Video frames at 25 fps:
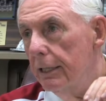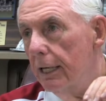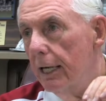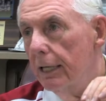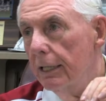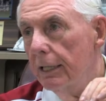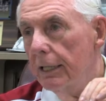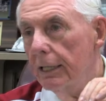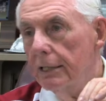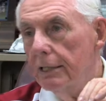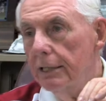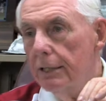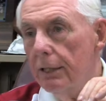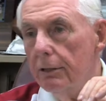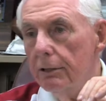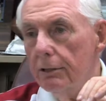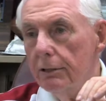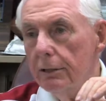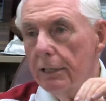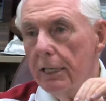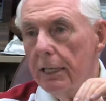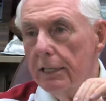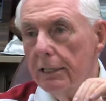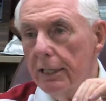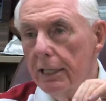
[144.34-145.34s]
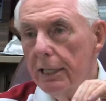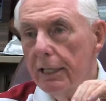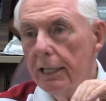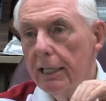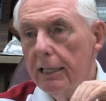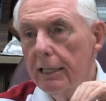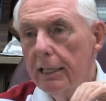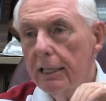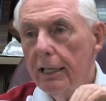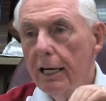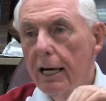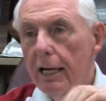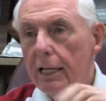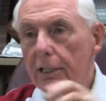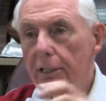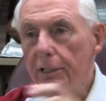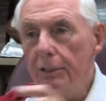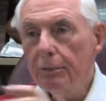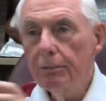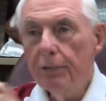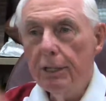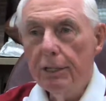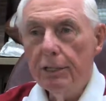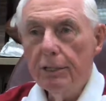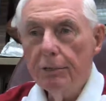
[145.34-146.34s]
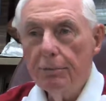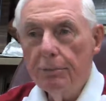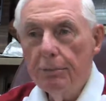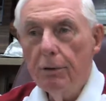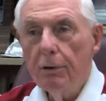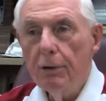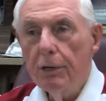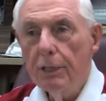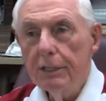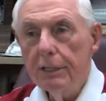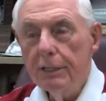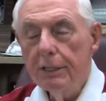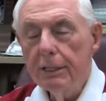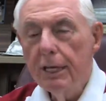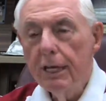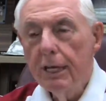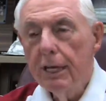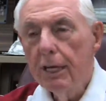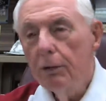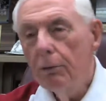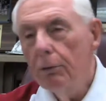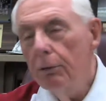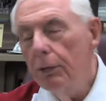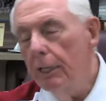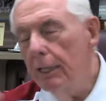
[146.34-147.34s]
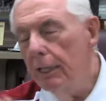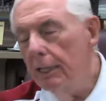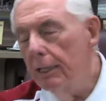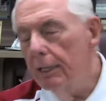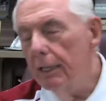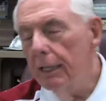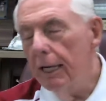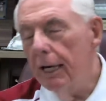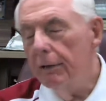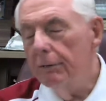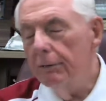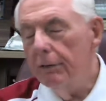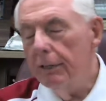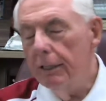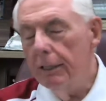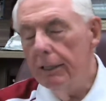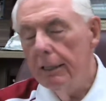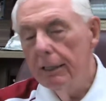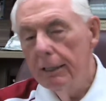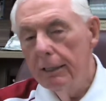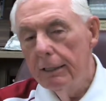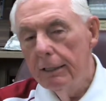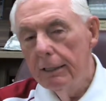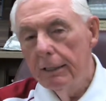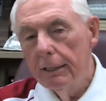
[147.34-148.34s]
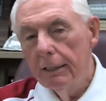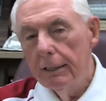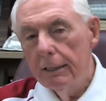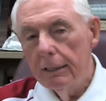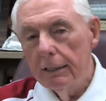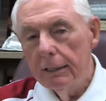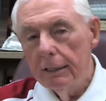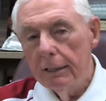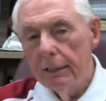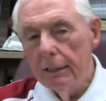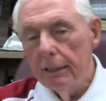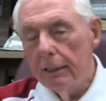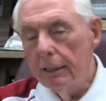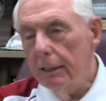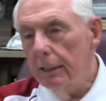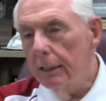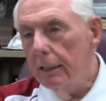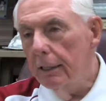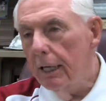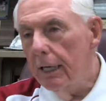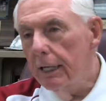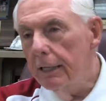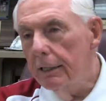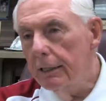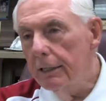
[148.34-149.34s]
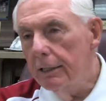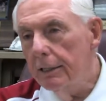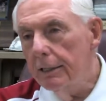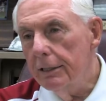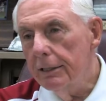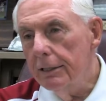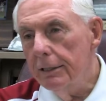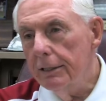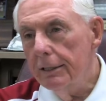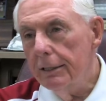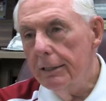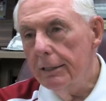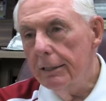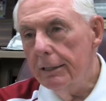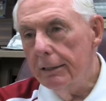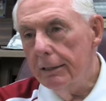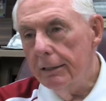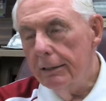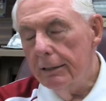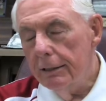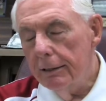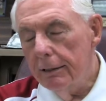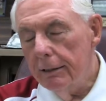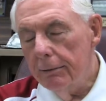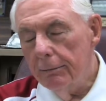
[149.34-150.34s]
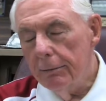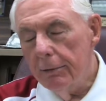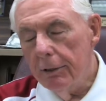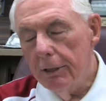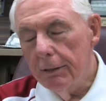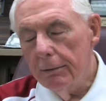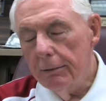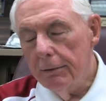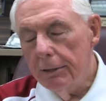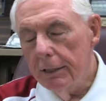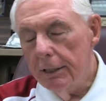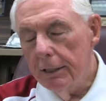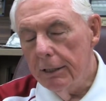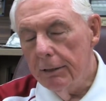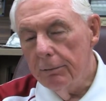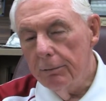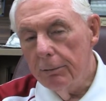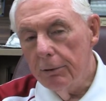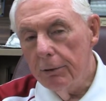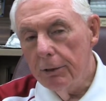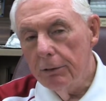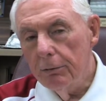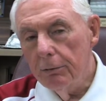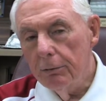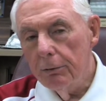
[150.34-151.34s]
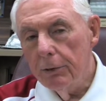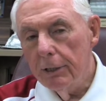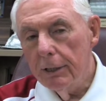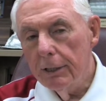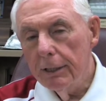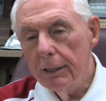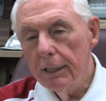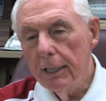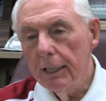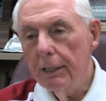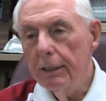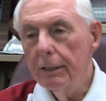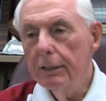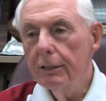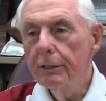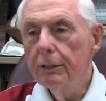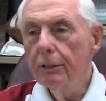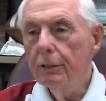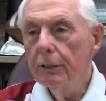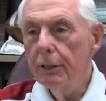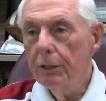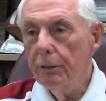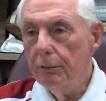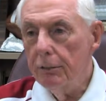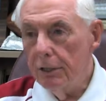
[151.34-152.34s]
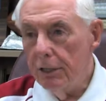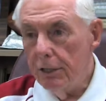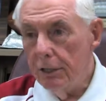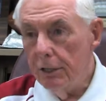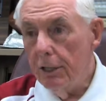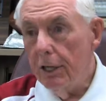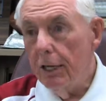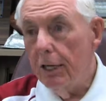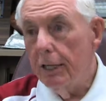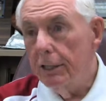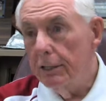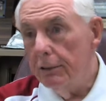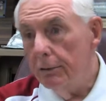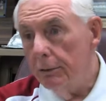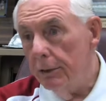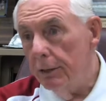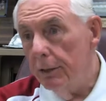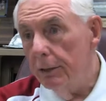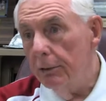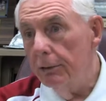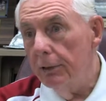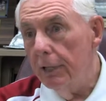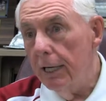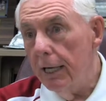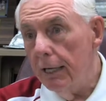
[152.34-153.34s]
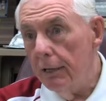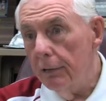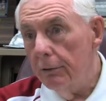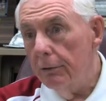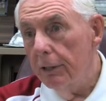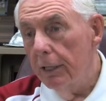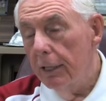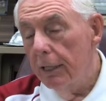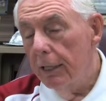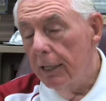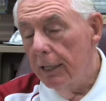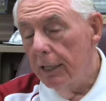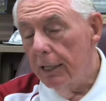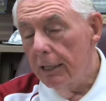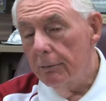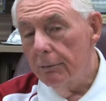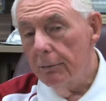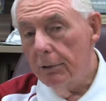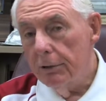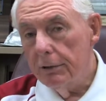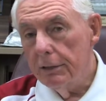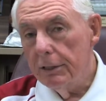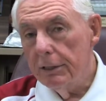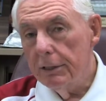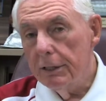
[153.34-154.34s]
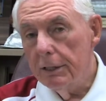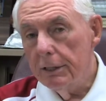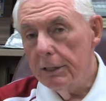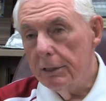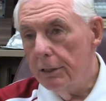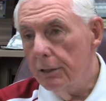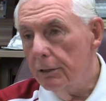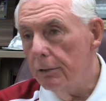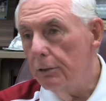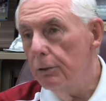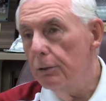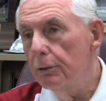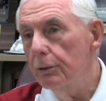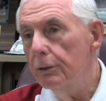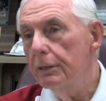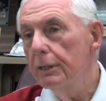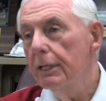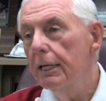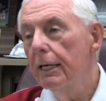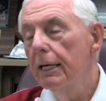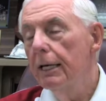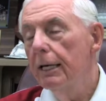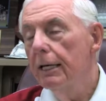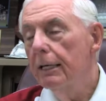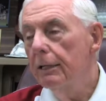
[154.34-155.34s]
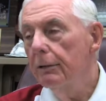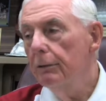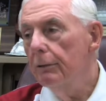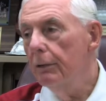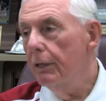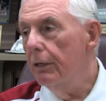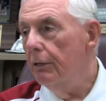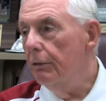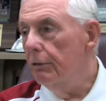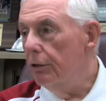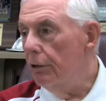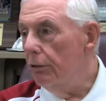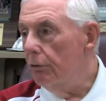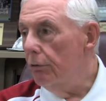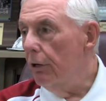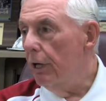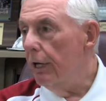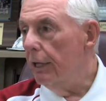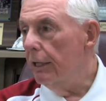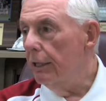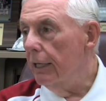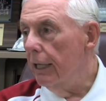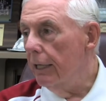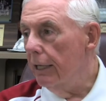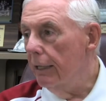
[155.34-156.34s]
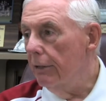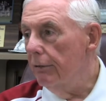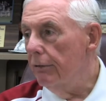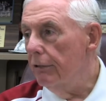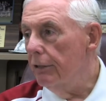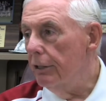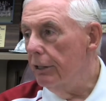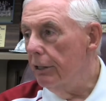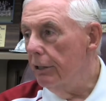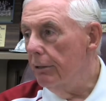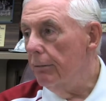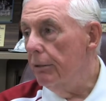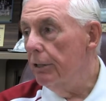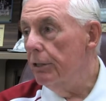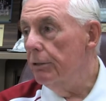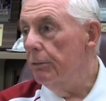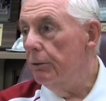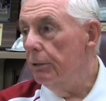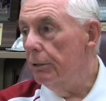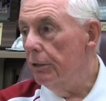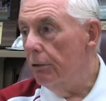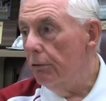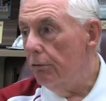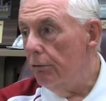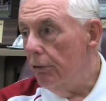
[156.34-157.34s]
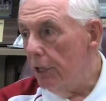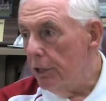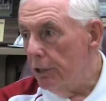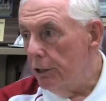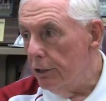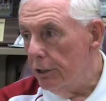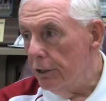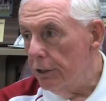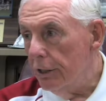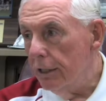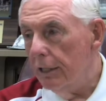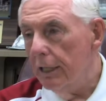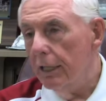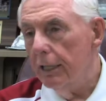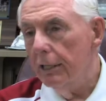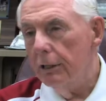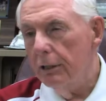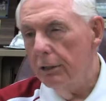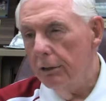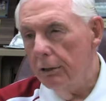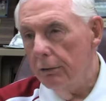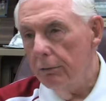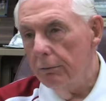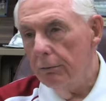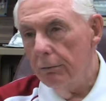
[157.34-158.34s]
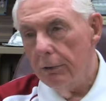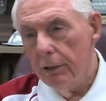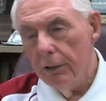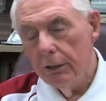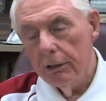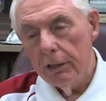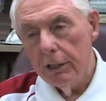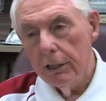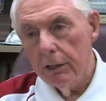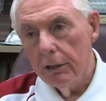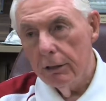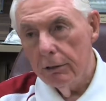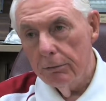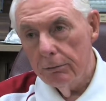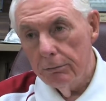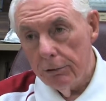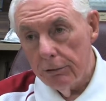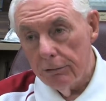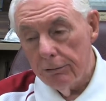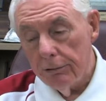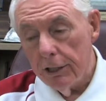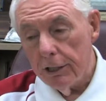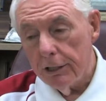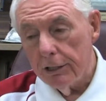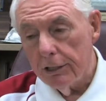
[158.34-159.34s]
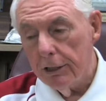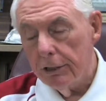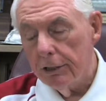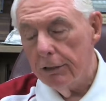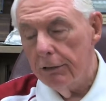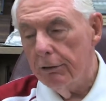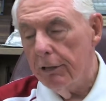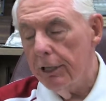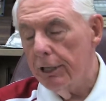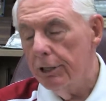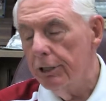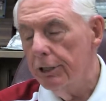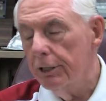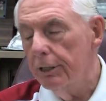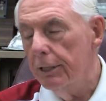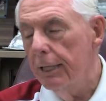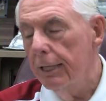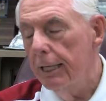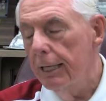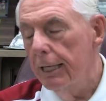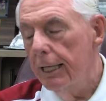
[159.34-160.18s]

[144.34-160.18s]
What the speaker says: I guess that's how you get to college. You play sports. We didn't have a guidance department to the point where they took you aside, as we do now in most schools, where to direct. They give children much more direction today, really good professional direction.